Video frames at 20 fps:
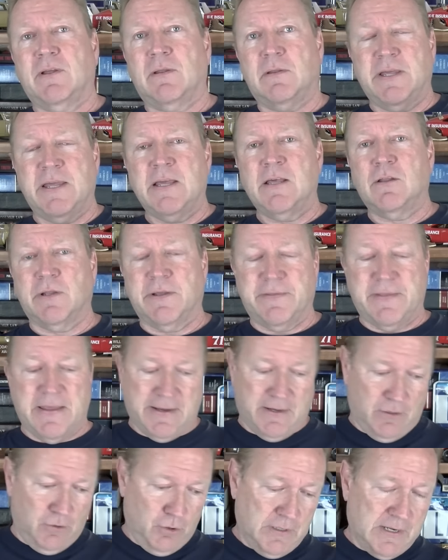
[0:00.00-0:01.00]
legally, they
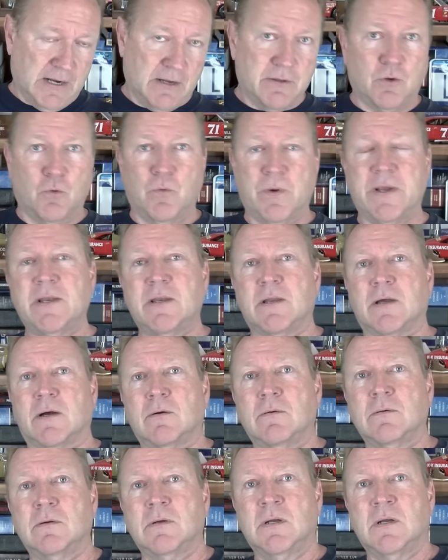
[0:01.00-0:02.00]
can look out the
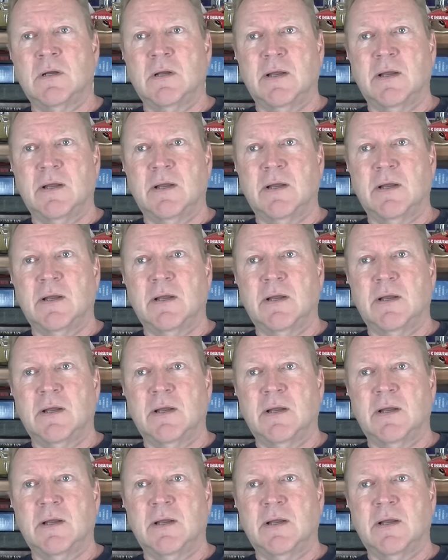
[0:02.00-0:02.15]
window,